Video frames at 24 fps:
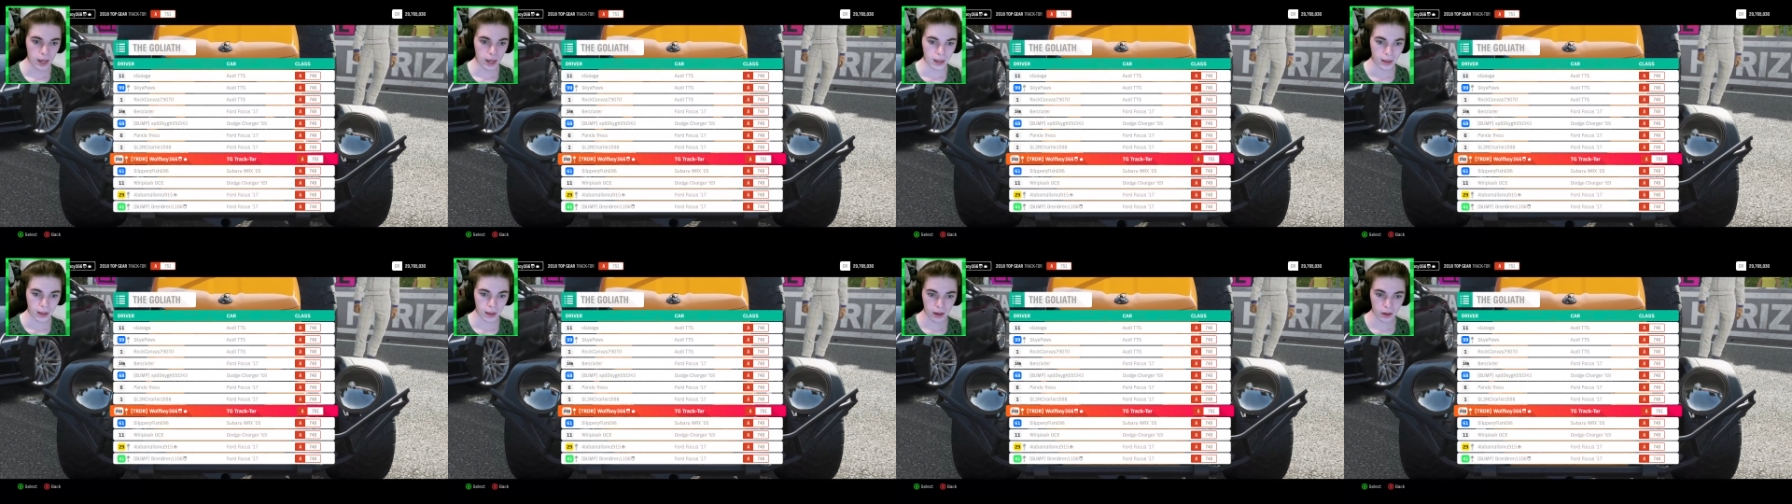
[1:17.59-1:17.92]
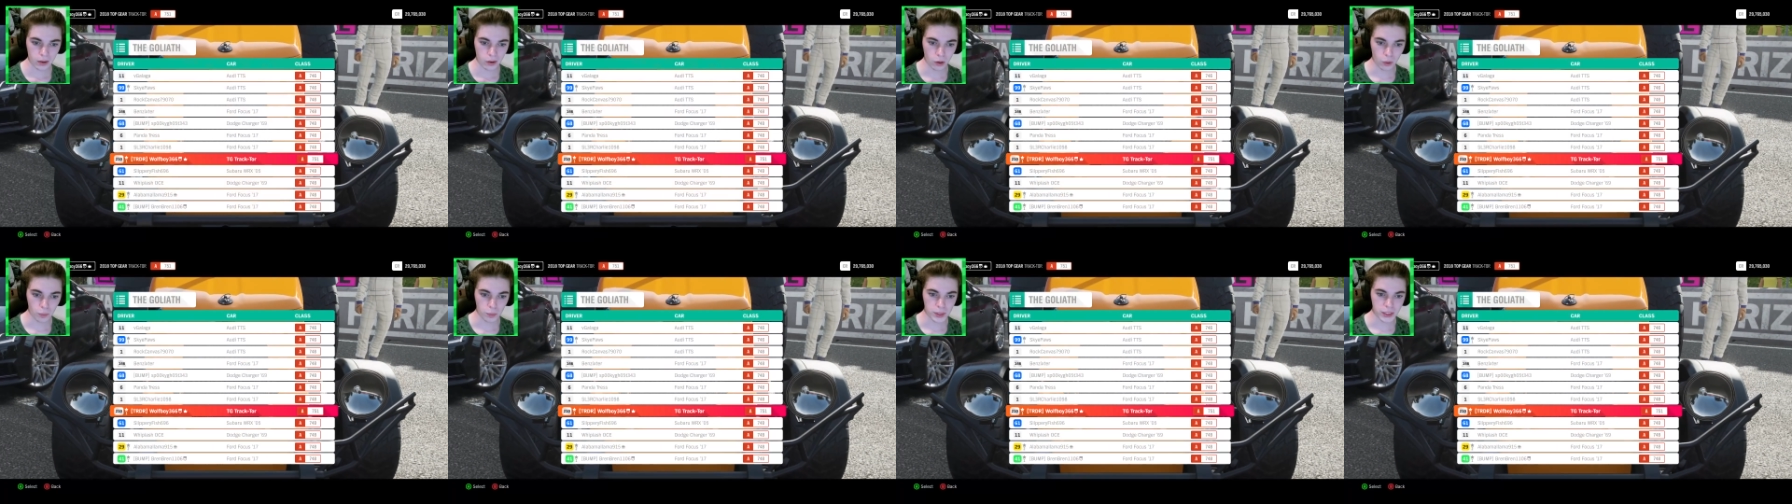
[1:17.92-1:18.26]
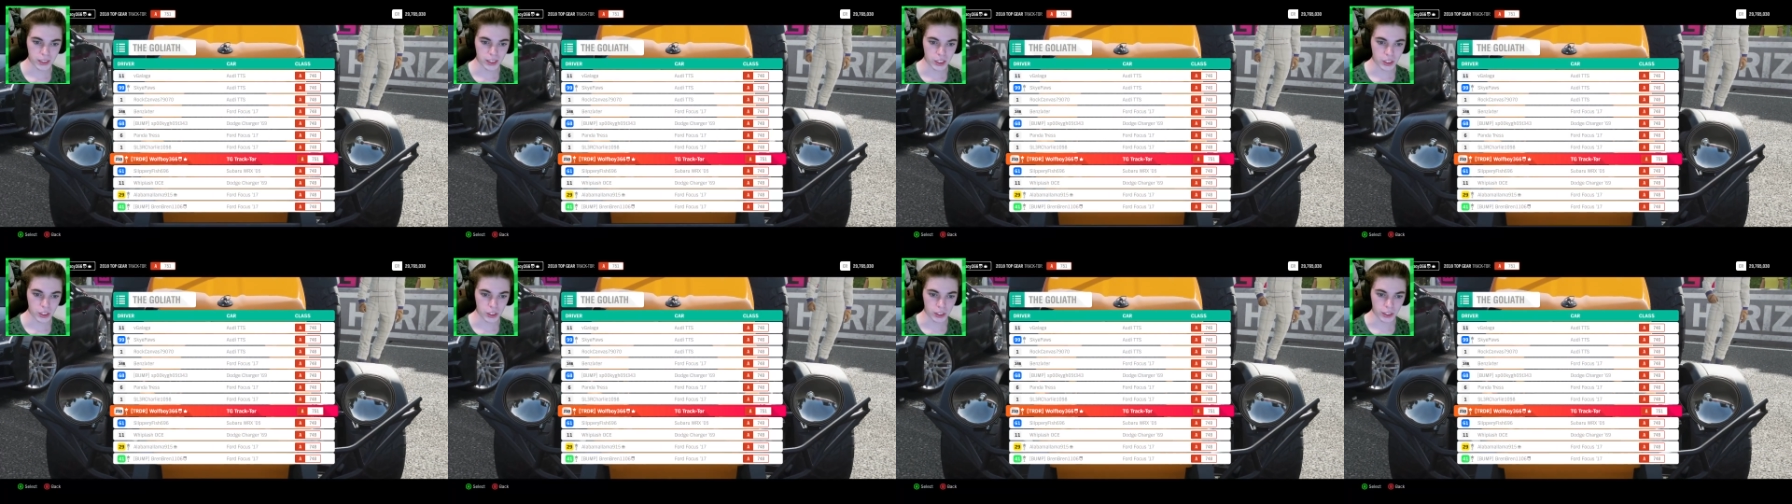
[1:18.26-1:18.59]
our
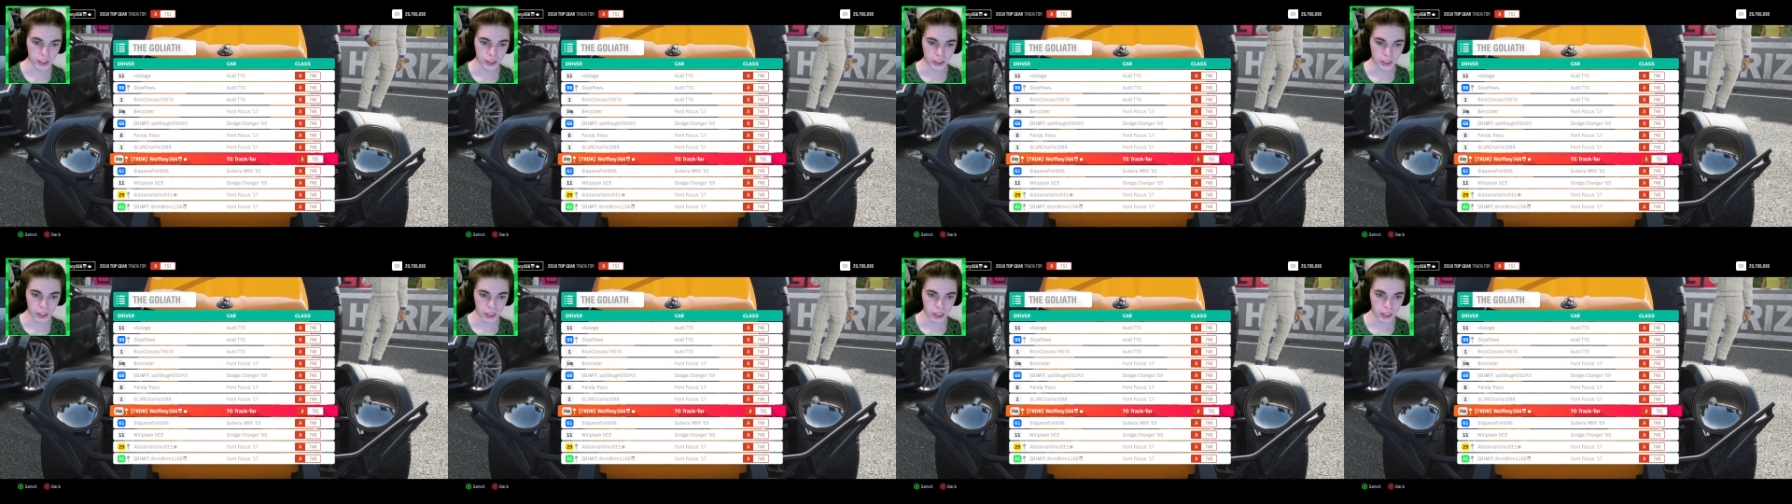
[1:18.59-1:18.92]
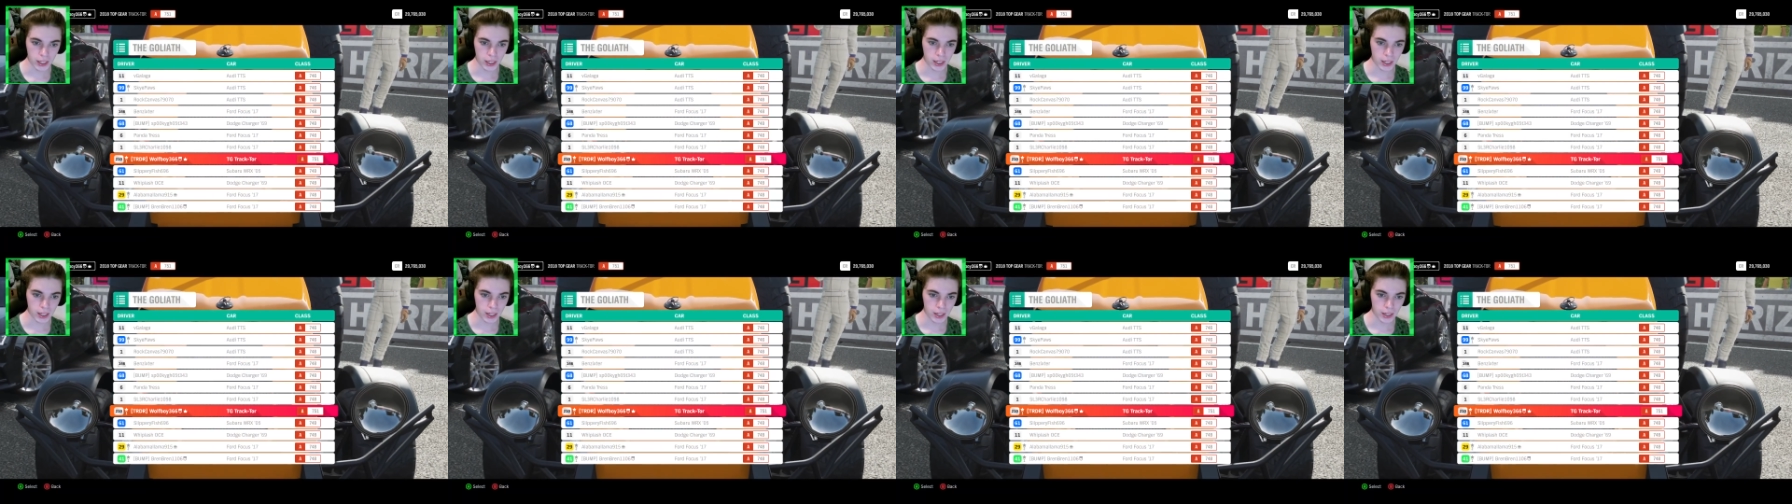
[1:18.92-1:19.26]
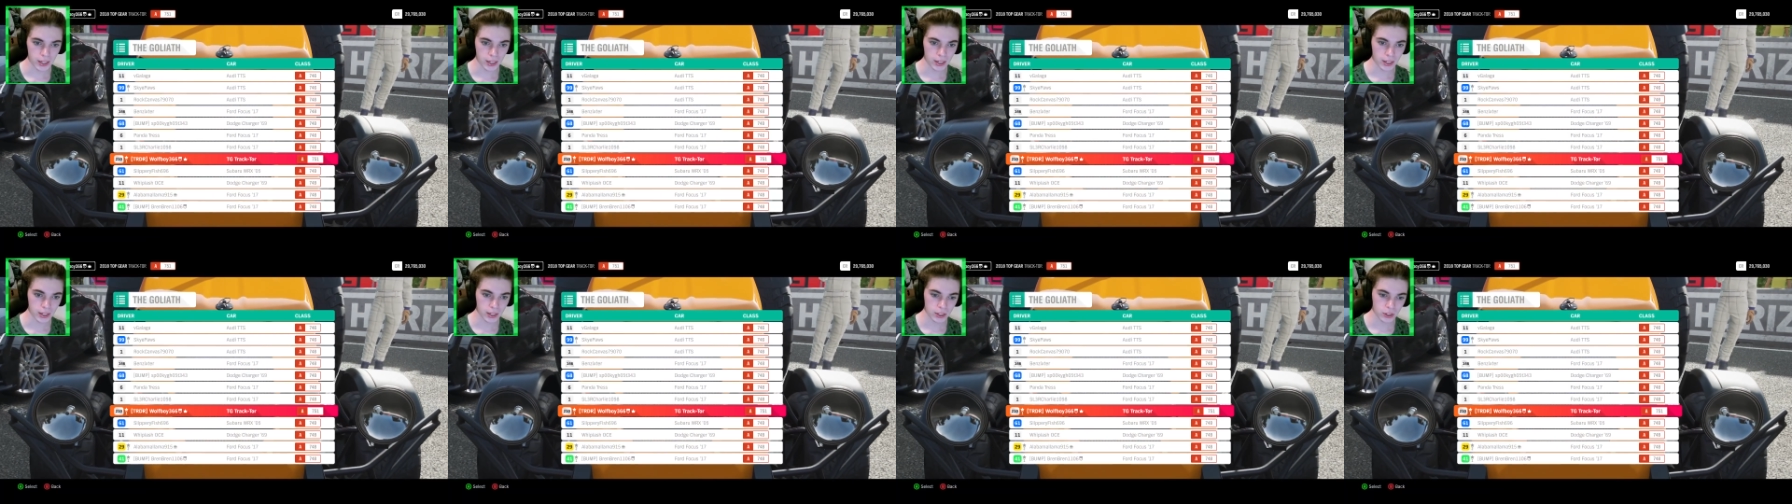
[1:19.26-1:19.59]
competition
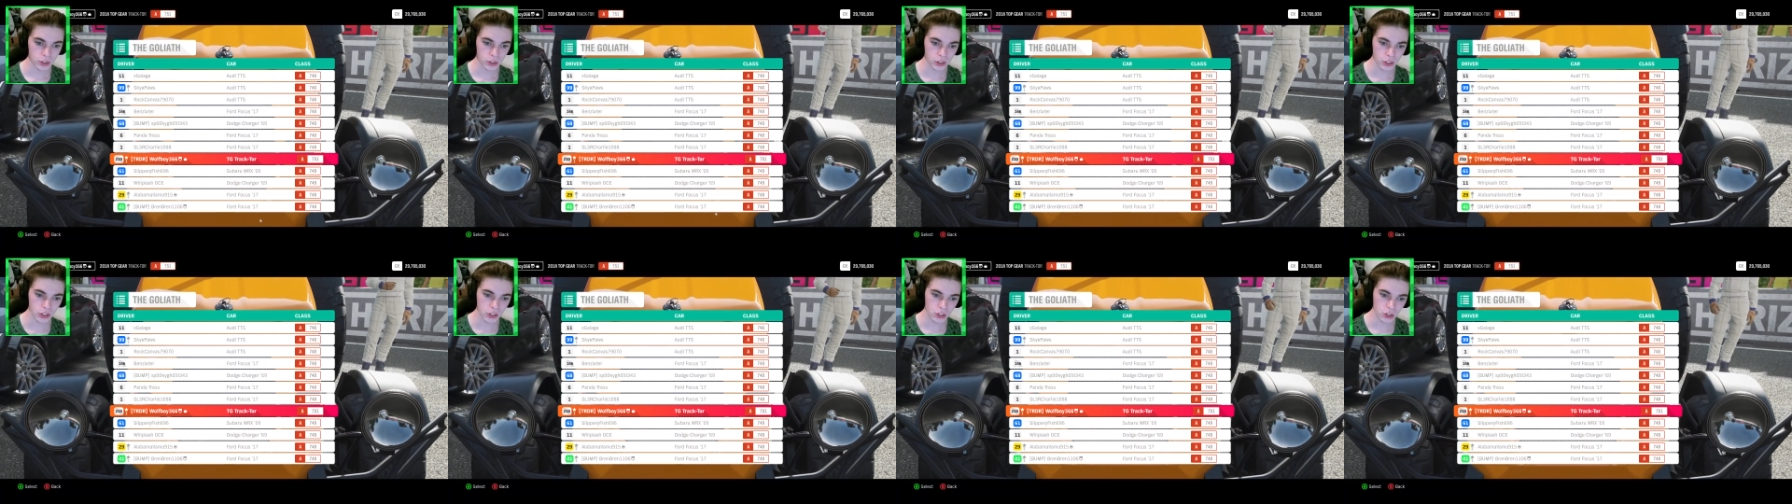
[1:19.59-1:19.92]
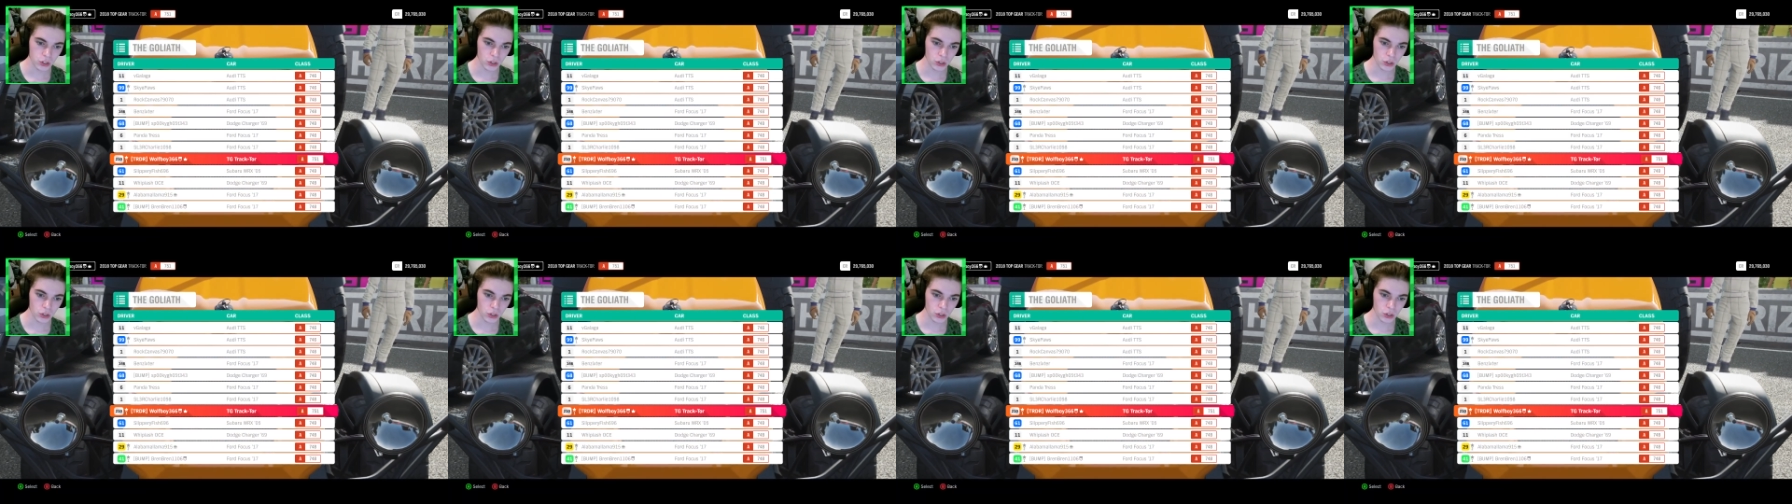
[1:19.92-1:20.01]
does